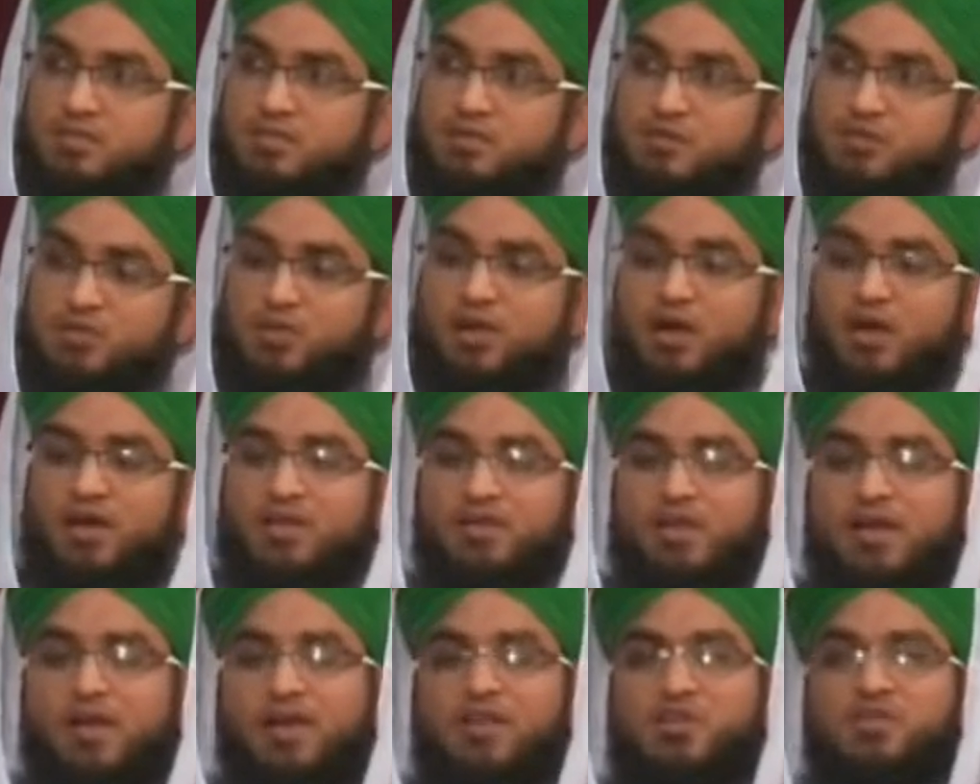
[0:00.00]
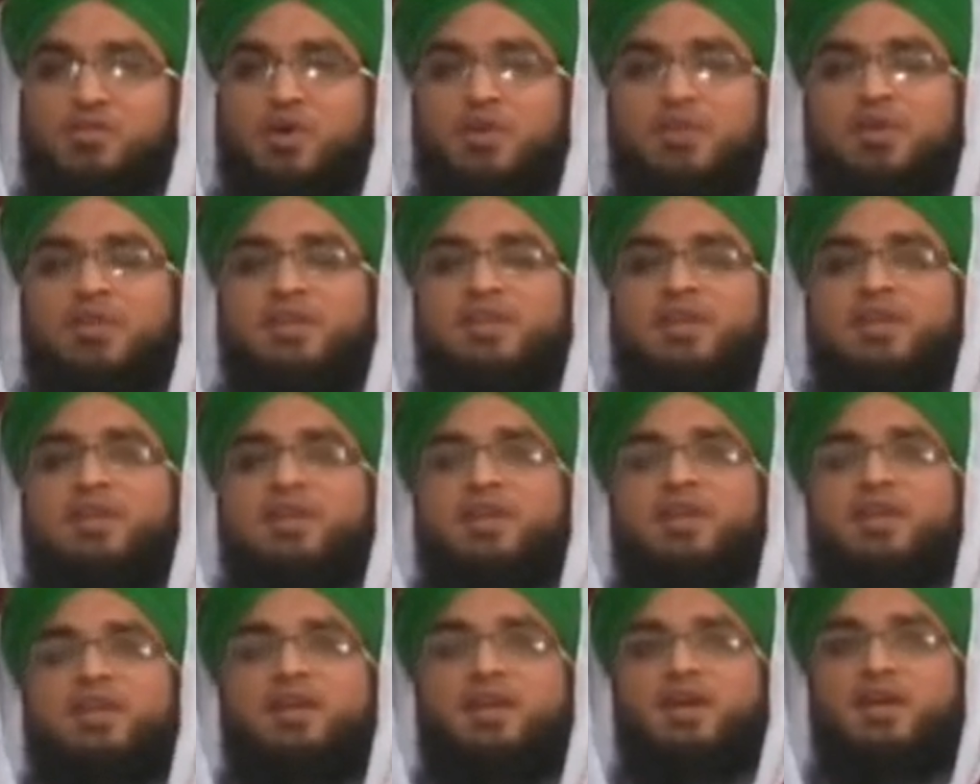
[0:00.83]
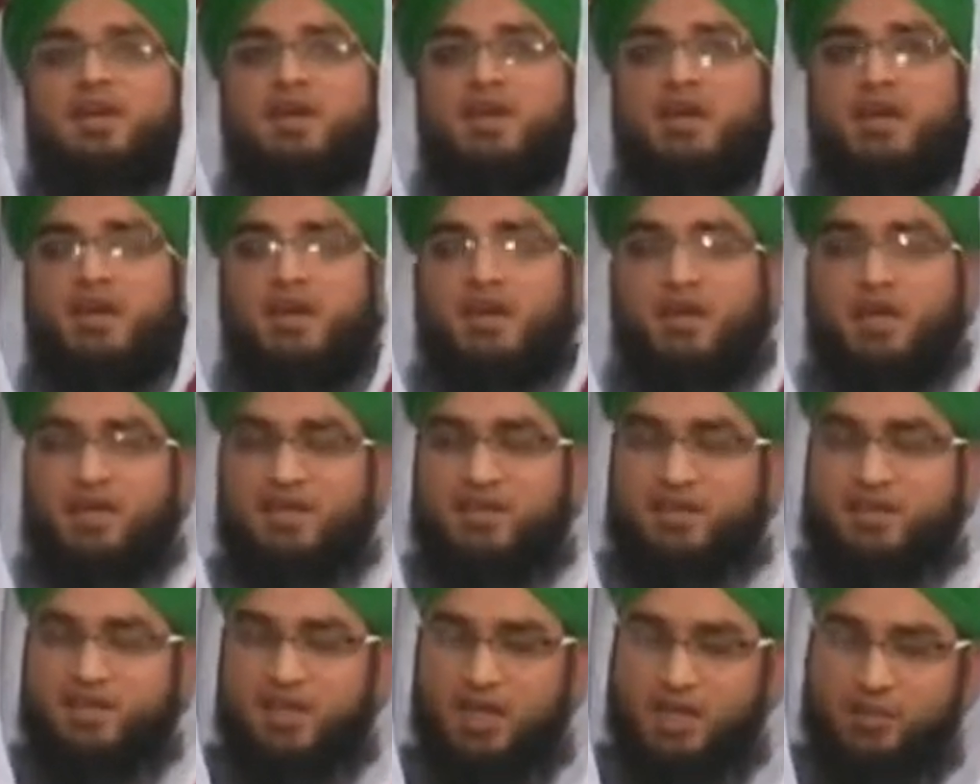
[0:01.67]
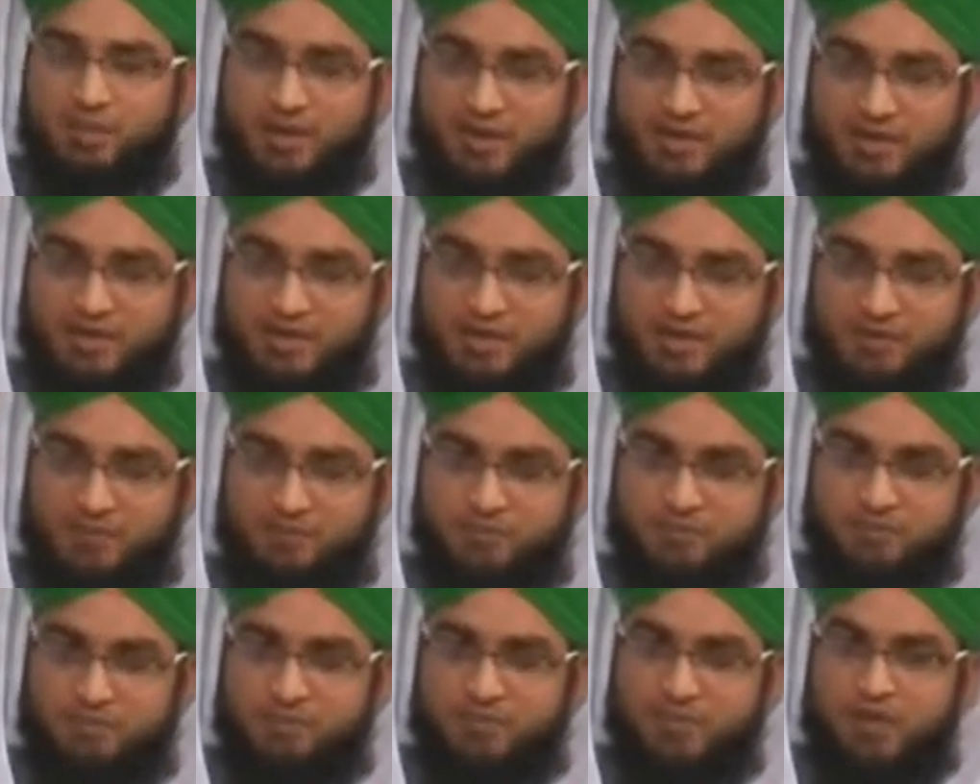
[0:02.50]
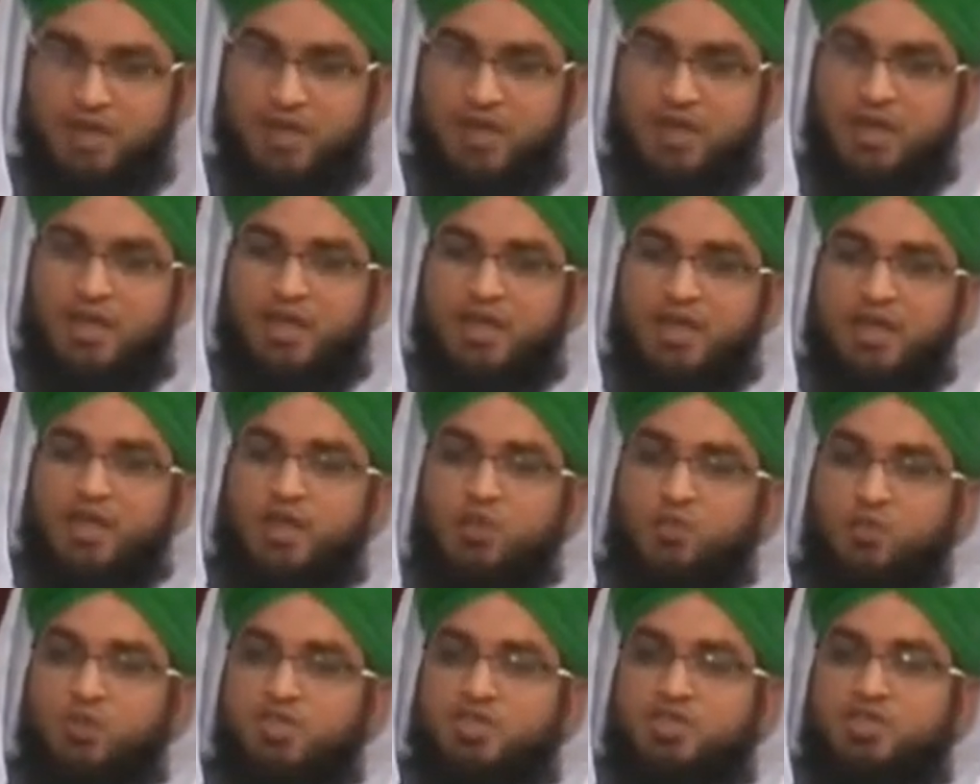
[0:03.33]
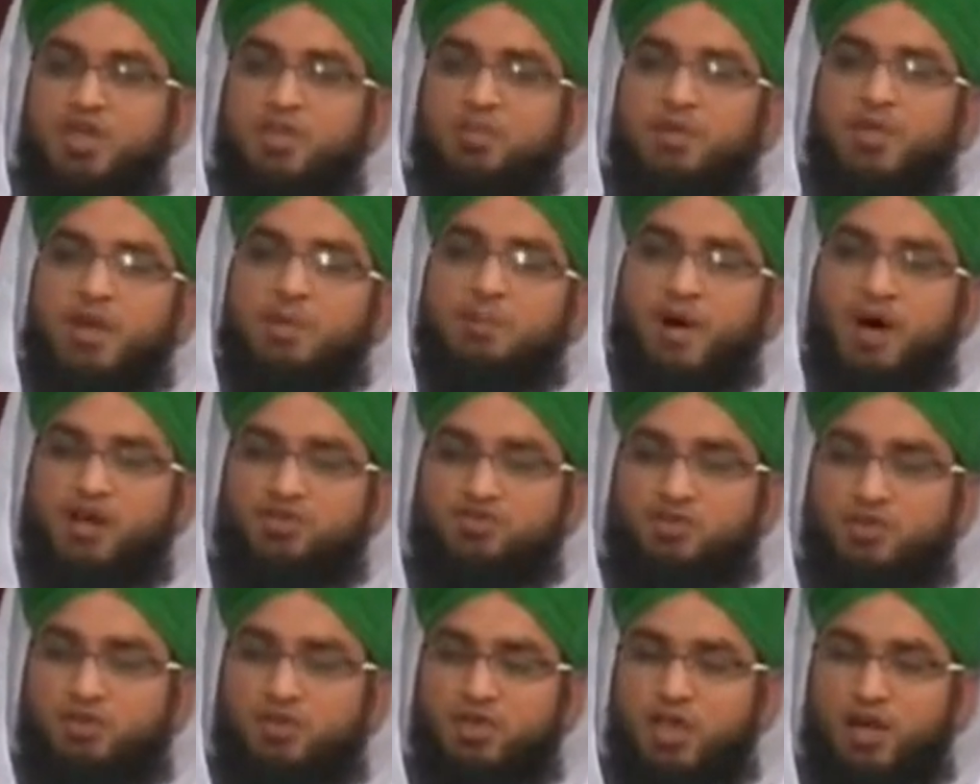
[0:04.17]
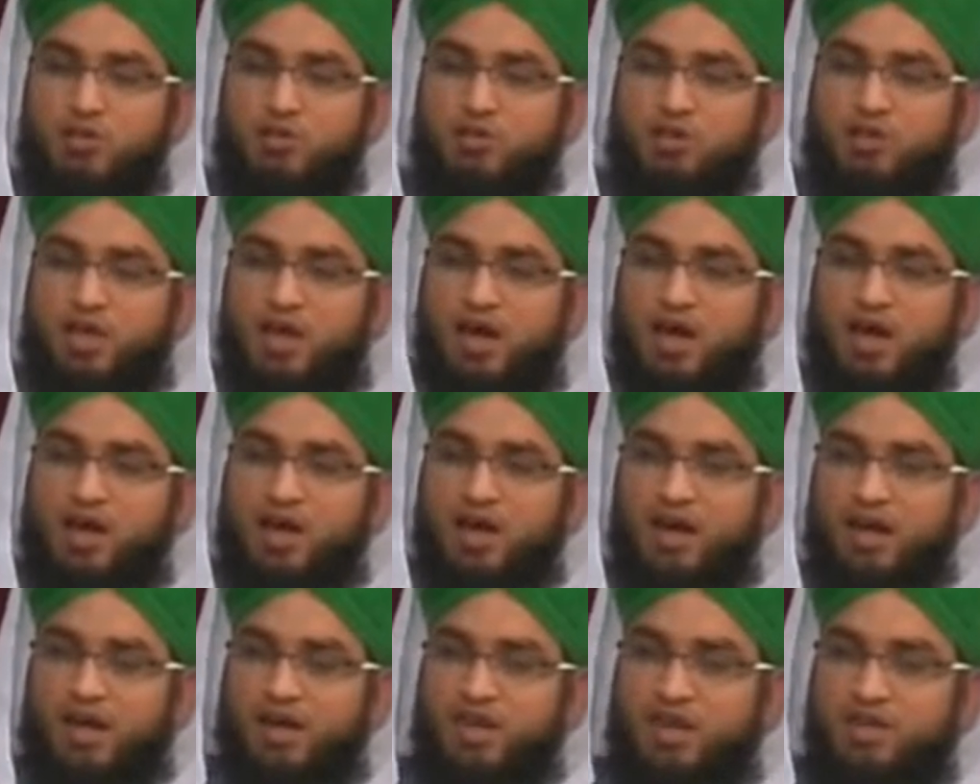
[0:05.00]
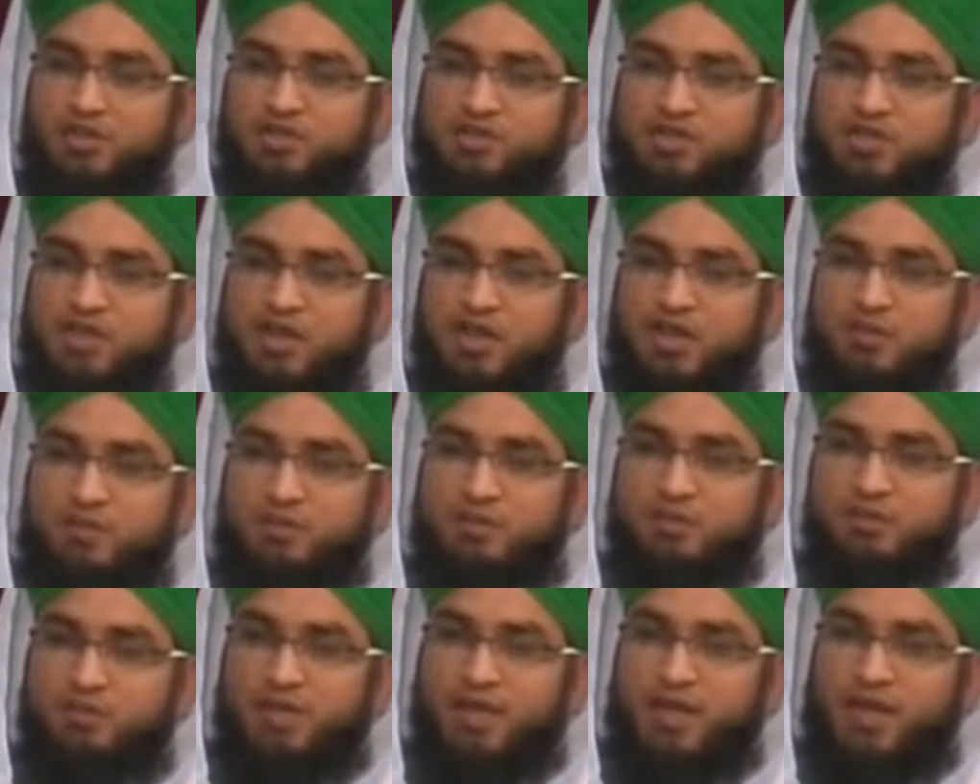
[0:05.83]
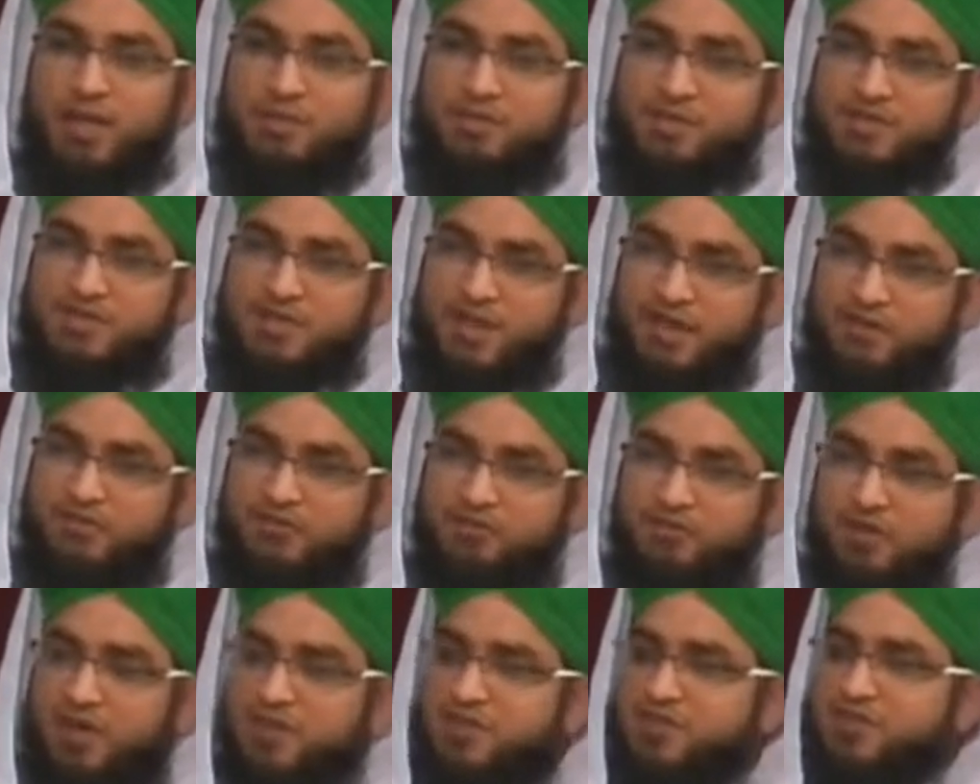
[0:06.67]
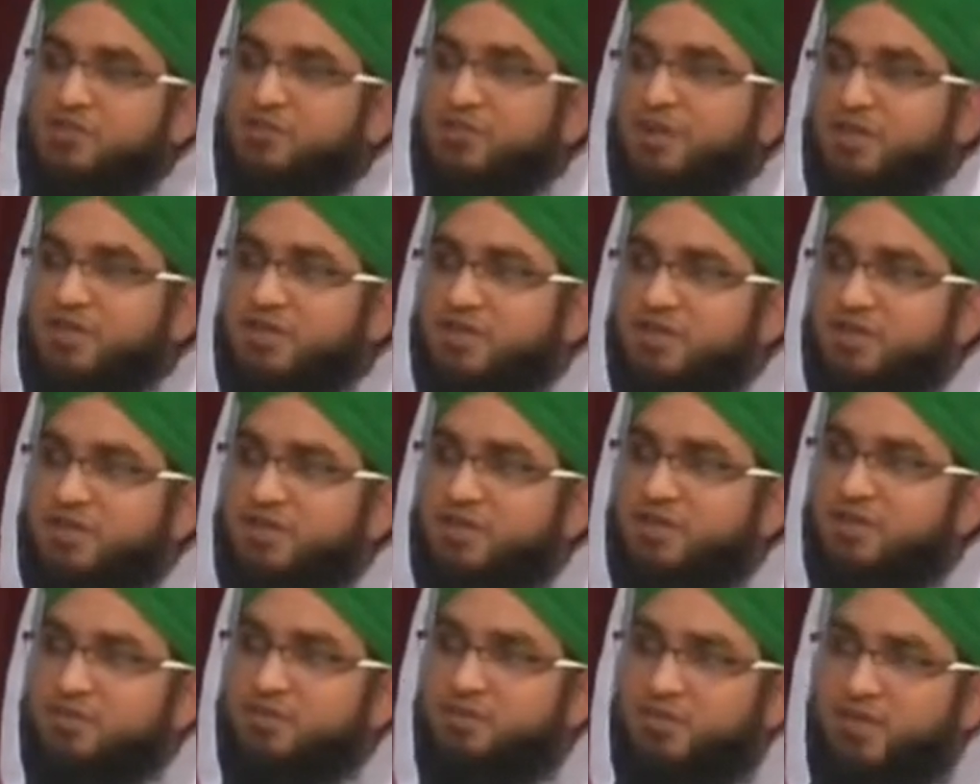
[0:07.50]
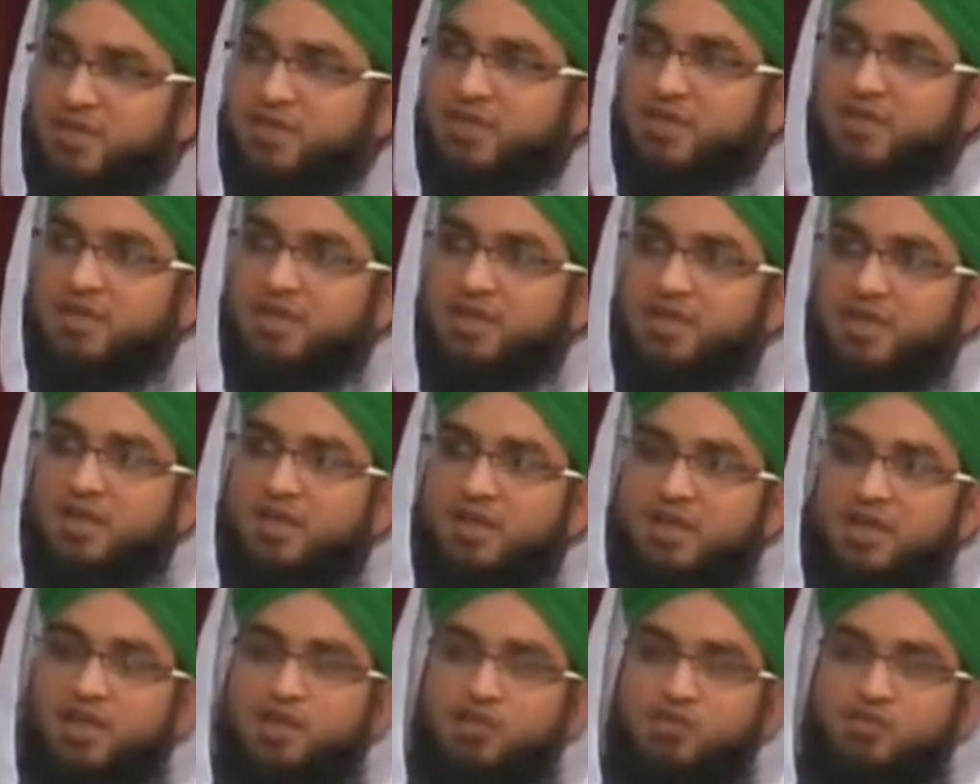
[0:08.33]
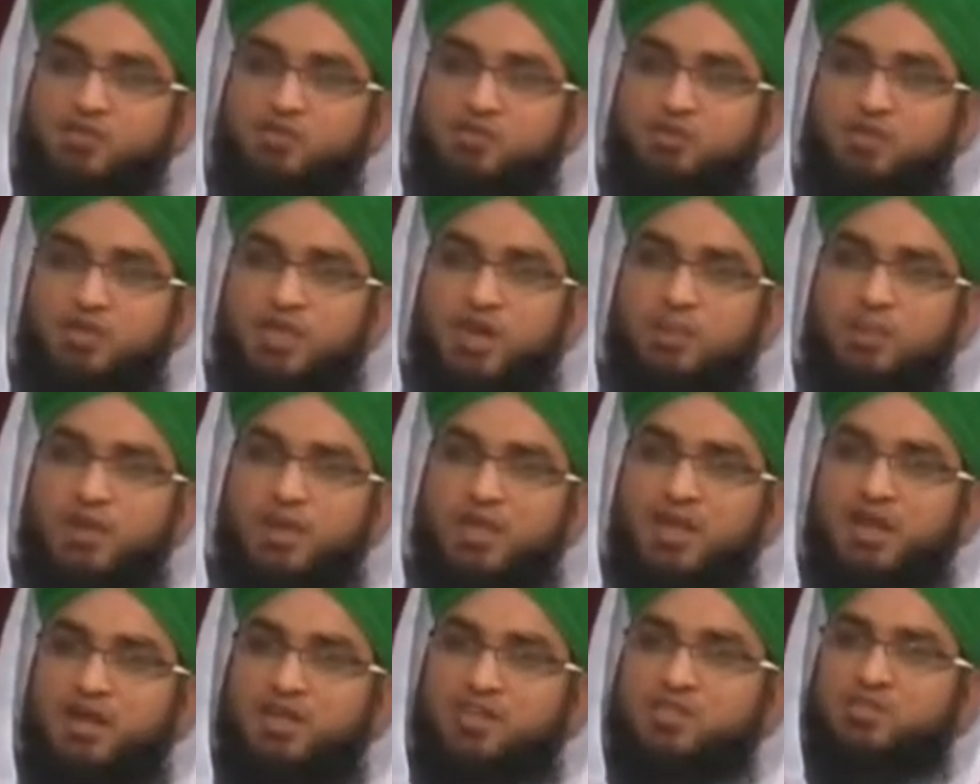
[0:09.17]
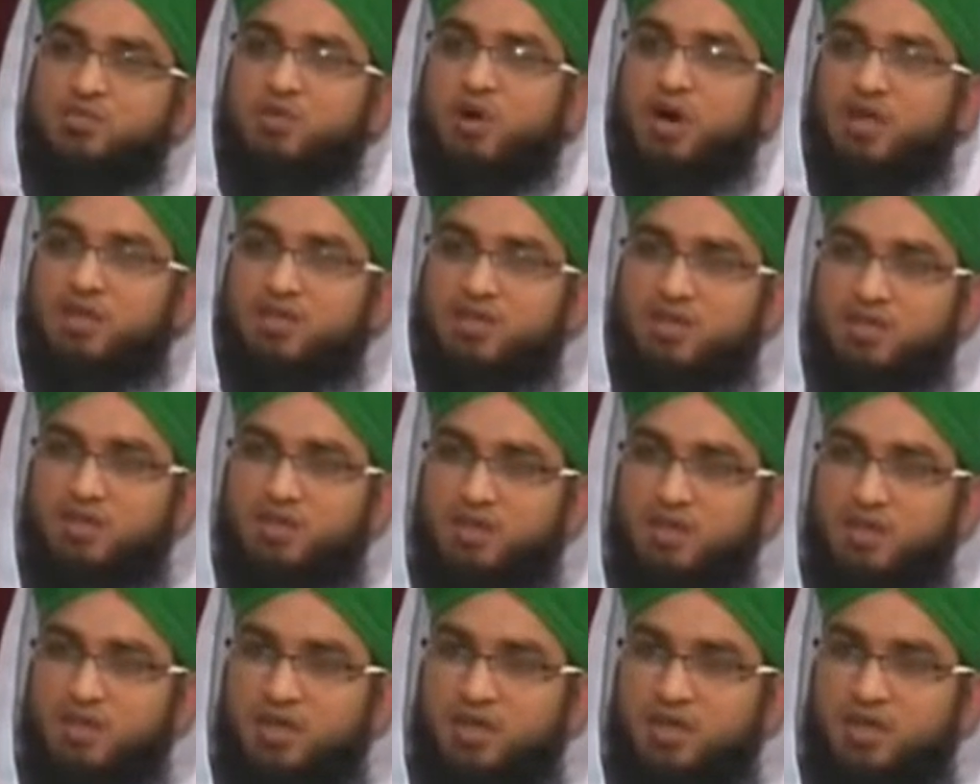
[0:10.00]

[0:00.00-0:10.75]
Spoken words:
Subhanallah, ghazwa basically is that battle in which Nabi Pak sallallahu ta'ala alayhi wasallam himself participated. Allah, basically. So there are many ghazwat.